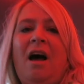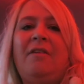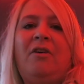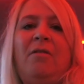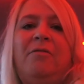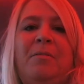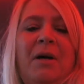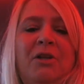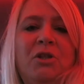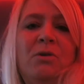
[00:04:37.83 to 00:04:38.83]
I've gone for
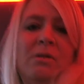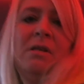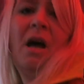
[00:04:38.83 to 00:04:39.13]
my Jules